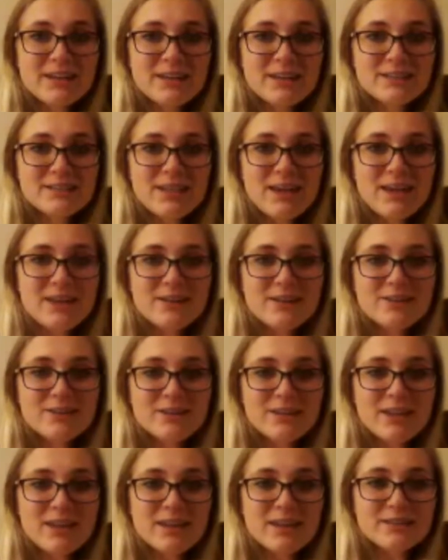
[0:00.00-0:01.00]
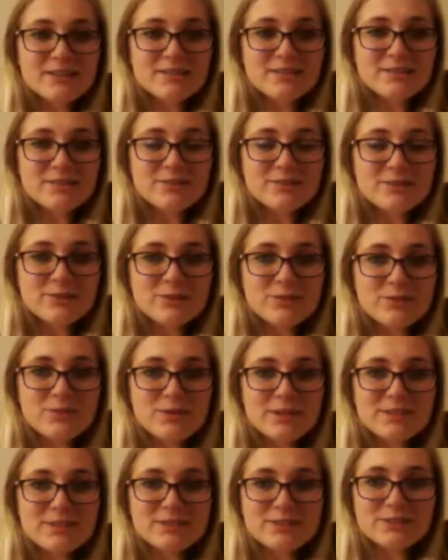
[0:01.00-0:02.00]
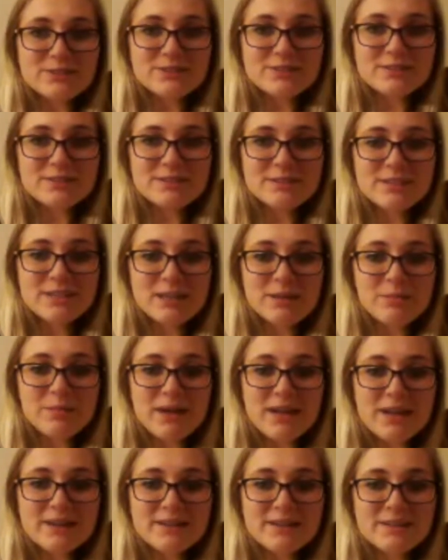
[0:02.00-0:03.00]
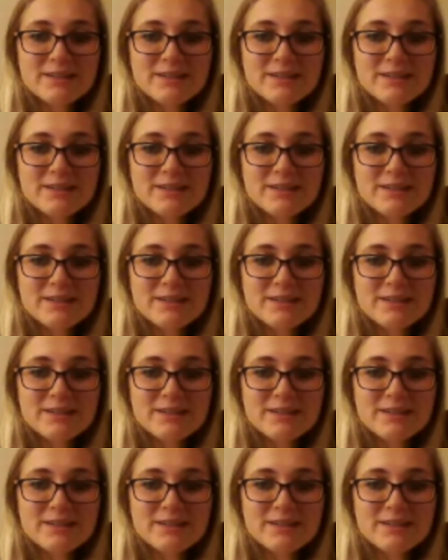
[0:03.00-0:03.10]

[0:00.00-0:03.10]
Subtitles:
I just added her again, so hopefully she'll come back.